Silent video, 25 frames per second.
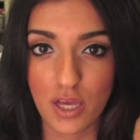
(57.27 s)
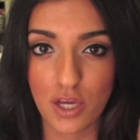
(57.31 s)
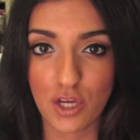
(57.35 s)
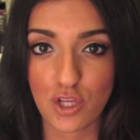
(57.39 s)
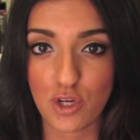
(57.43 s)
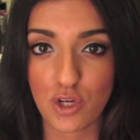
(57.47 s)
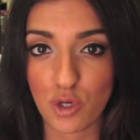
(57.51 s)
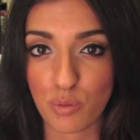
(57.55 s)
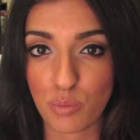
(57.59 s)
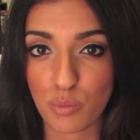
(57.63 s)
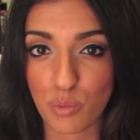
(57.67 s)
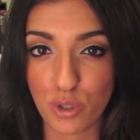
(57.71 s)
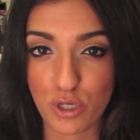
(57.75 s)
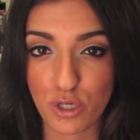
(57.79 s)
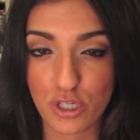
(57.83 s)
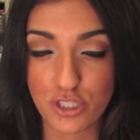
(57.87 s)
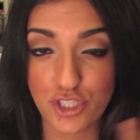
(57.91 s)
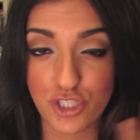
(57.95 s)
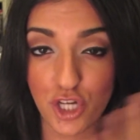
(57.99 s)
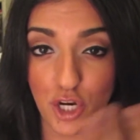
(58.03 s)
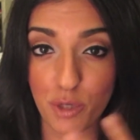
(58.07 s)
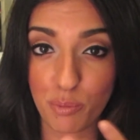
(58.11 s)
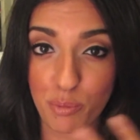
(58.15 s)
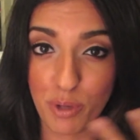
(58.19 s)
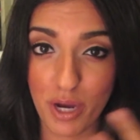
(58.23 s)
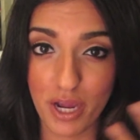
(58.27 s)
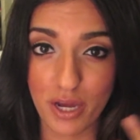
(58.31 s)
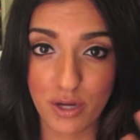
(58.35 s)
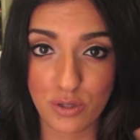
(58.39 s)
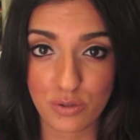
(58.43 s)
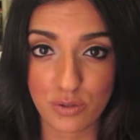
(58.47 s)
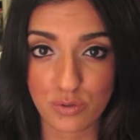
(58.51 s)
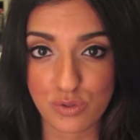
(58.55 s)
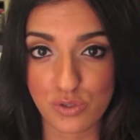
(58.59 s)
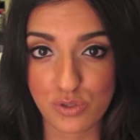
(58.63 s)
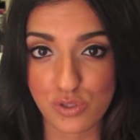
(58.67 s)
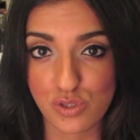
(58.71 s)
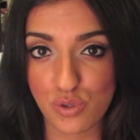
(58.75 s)
you know, more dark
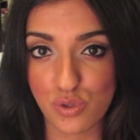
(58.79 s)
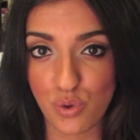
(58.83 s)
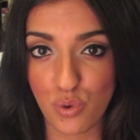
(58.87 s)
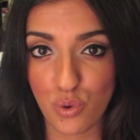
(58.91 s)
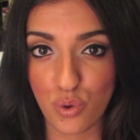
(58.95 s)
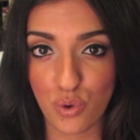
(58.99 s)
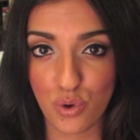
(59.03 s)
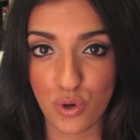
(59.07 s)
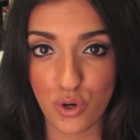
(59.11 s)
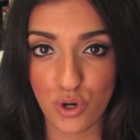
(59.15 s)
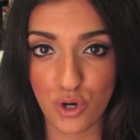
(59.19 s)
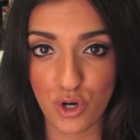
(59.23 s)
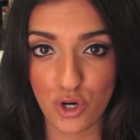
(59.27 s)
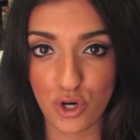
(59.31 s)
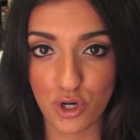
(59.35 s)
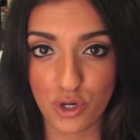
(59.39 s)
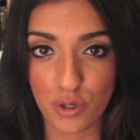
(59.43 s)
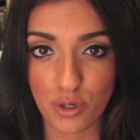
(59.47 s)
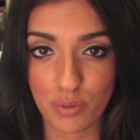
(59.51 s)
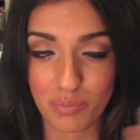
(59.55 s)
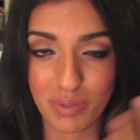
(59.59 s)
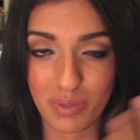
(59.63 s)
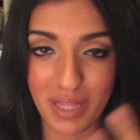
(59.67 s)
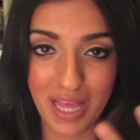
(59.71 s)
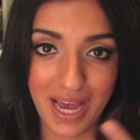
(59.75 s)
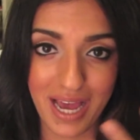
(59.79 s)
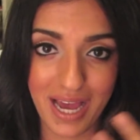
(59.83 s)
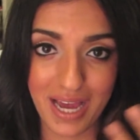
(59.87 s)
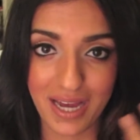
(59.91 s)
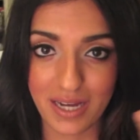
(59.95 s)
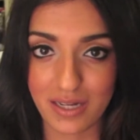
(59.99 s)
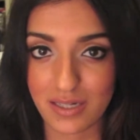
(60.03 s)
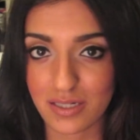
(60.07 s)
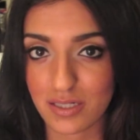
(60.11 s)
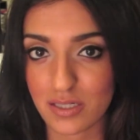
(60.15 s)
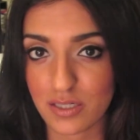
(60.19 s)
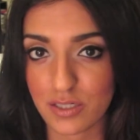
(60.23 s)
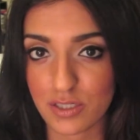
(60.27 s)
browns or
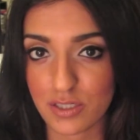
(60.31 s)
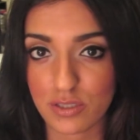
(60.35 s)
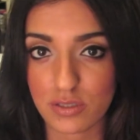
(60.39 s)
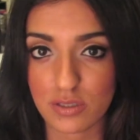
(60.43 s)
black,